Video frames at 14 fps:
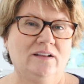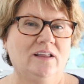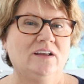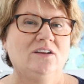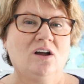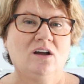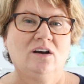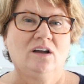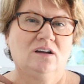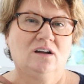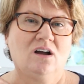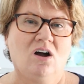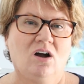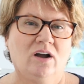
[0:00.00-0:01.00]
like not a
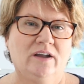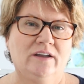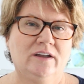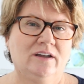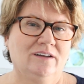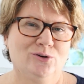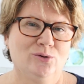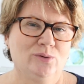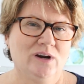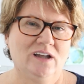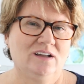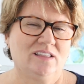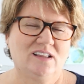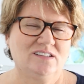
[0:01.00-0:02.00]
high crew
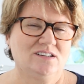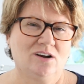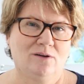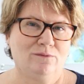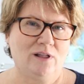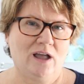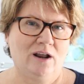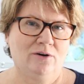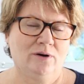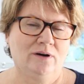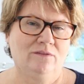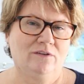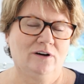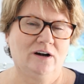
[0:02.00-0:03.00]
neck. That's not
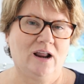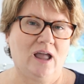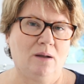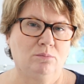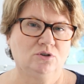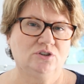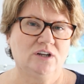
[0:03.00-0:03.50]
flattering for an apple